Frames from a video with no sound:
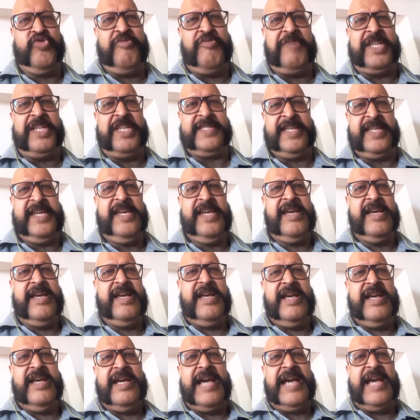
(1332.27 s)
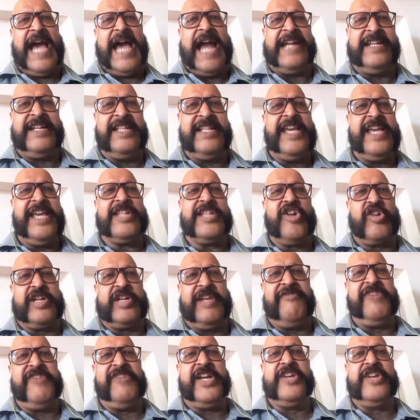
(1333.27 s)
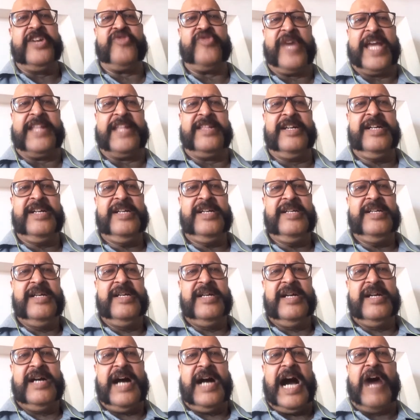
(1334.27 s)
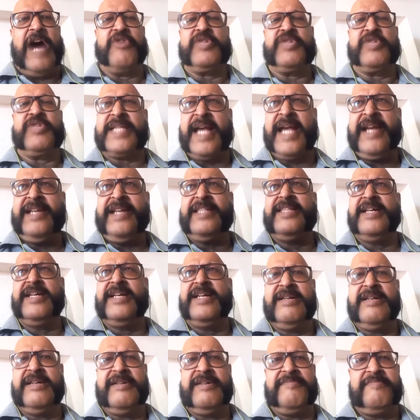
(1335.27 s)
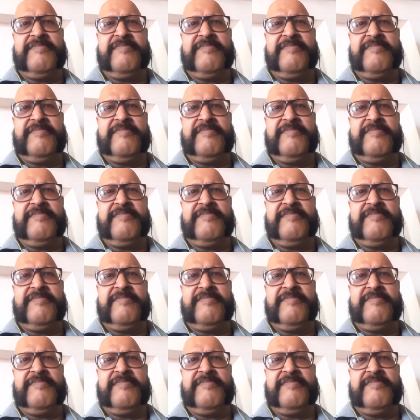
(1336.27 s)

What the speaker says: BC, Antony and Octavian together outside the